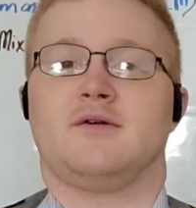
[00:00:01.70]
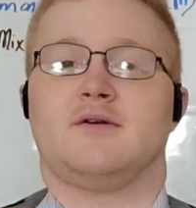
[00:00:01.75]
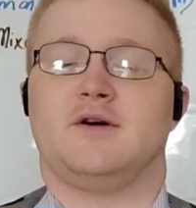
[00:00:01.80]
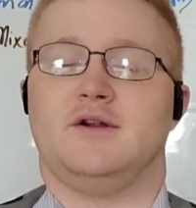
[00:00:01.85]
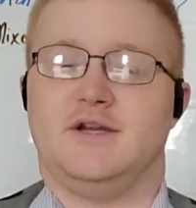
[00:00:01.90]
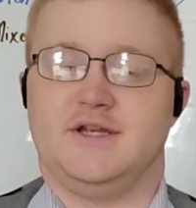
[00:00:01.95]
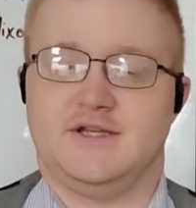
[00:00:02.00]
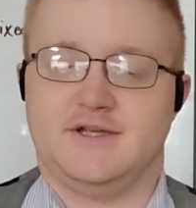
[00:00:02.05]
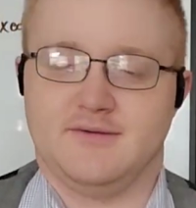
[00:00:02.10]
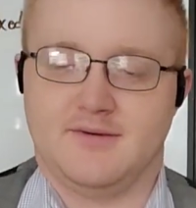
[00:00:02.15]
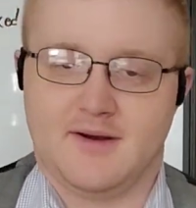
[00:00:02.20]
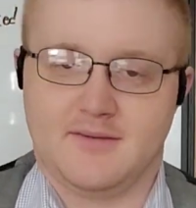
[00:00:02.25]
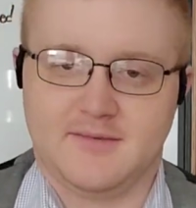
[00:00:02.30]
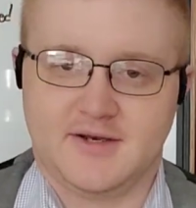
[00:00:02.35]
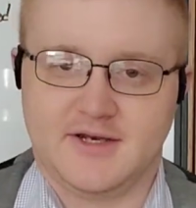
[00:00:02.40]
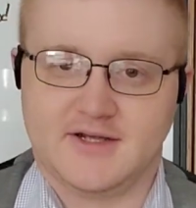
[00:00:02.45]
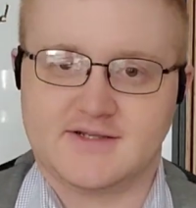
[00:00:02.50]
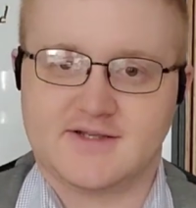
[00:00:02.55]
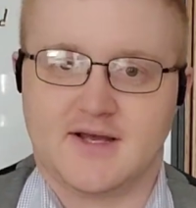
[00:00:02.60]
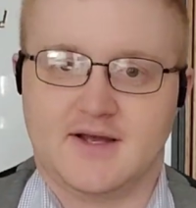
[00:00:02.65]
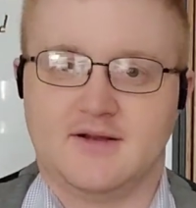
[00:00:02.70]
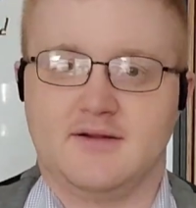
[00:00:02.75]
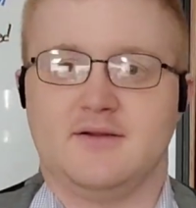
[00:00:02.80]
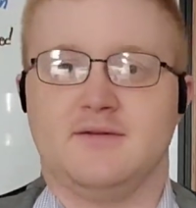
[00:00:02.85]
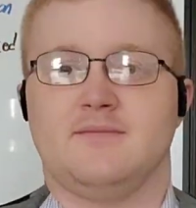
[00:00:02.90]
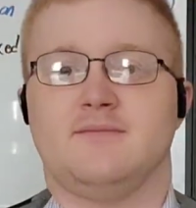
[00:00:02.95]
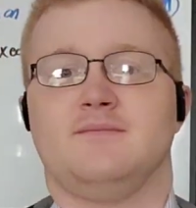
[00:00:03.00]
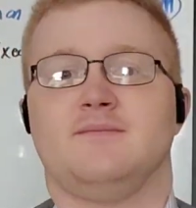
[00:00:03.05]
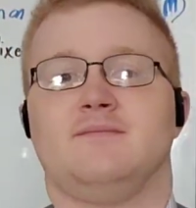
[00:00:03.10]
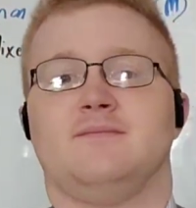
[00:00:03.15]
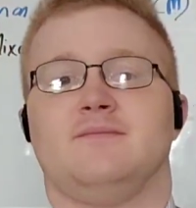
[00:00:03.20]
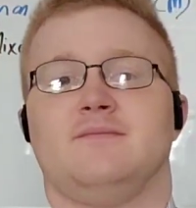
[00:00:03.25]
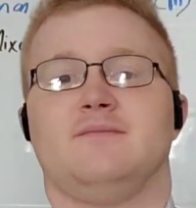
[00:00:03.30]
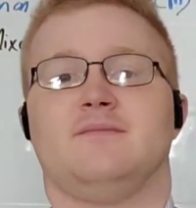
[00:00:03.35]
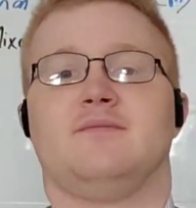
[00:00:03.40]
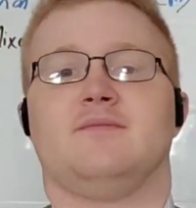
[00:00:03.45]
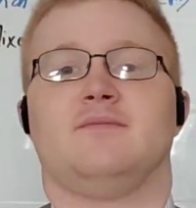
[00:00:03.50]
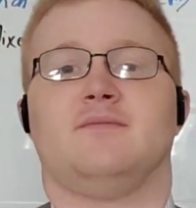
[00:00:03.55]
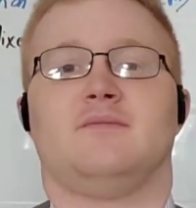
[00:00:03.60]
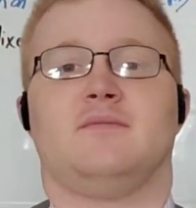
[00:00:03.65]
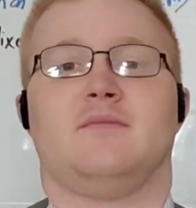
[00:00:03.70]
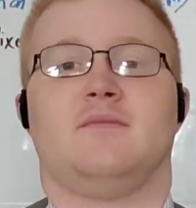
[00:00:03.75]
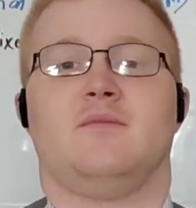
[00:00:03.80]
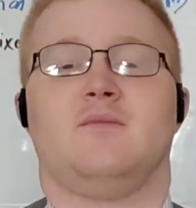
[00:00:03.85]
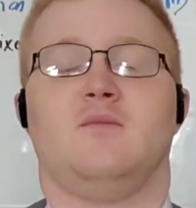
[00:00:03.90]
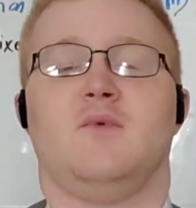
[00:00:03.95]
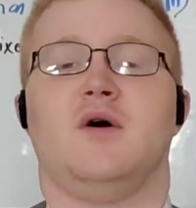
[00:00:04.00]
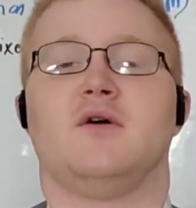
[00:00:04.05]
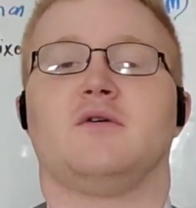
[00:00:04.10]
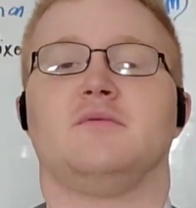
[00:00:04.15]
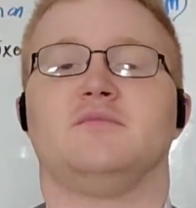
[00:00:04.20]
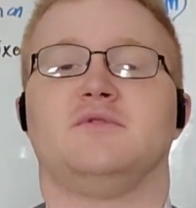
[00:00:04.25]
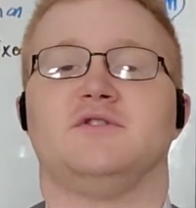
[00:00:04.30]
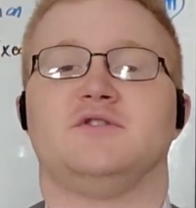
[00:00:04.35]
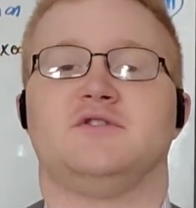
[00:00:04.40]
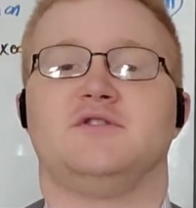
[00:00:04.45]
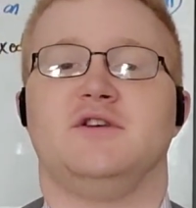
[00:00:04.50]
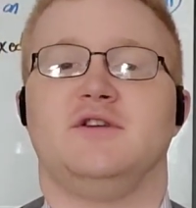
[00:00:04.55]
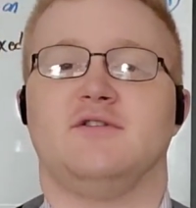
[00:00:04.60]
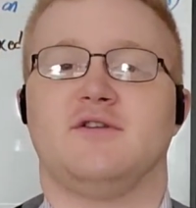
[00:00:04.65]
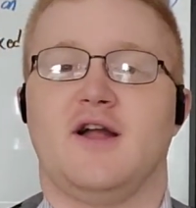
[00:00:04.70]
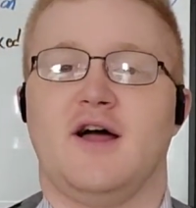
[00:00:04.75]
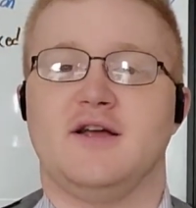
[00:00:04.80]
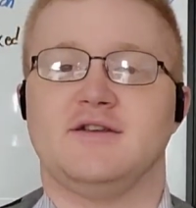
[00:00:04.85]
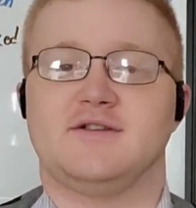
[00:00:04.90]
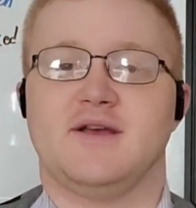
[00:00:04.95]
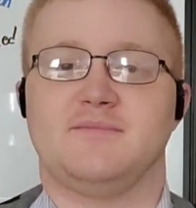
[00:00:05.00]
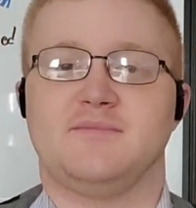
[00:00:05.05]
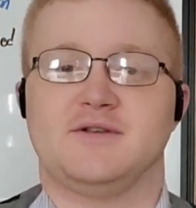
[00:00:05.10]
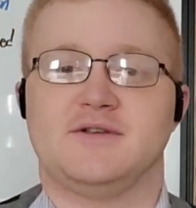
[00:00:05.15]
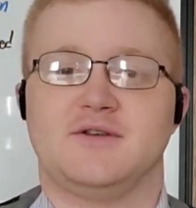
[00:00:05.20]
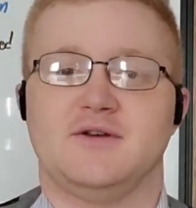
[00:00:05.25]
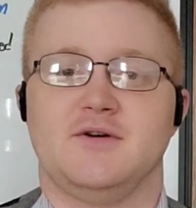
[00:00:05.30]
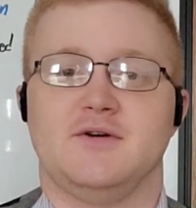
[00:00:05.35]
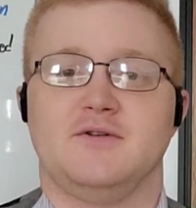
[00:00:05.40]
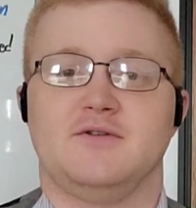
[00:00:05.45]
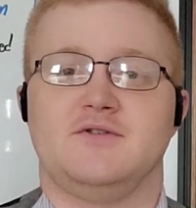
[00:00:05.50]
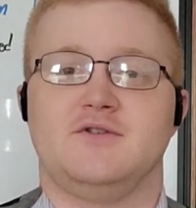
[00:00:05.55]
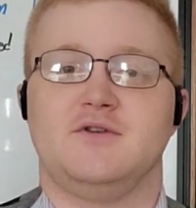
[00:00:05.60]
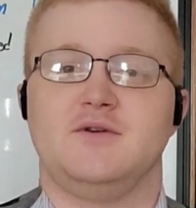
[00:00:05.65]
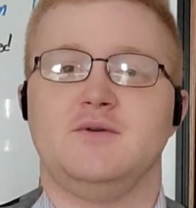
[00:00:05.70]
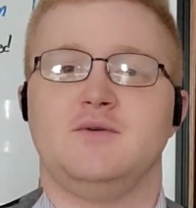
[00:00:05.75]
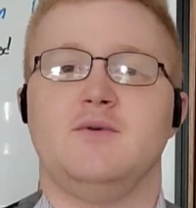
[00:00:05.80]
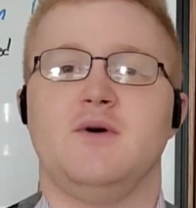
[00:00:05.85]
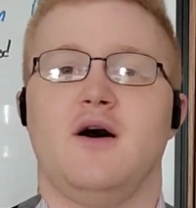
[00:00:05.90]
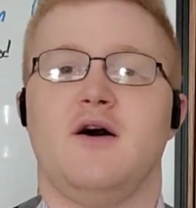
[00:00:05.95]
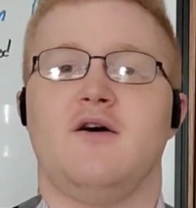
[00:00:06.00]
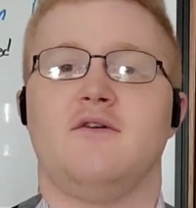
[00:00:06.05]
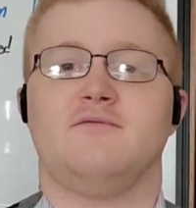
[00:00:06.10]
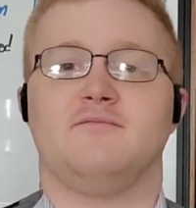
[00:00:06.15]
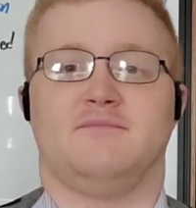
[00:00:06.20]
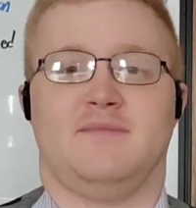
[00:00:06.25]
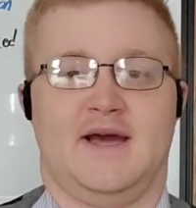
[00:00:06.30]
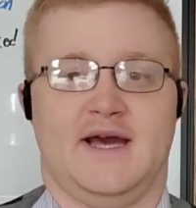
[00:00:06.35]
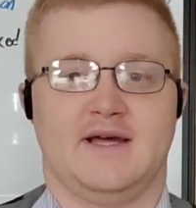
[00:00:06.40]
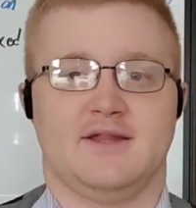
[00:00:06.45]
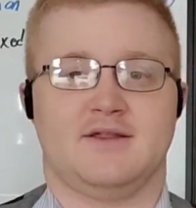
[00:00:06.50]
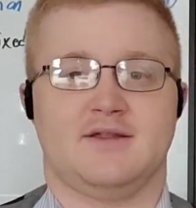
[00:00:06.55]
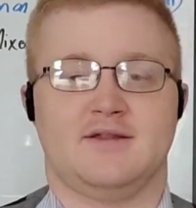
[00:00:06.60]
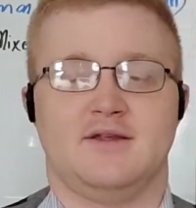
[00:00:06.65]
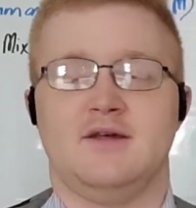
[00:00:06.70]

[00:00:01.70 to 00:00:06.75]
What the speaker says: Konnichiwa, minasan. Welcome to Shinrai's episode 2 of Math.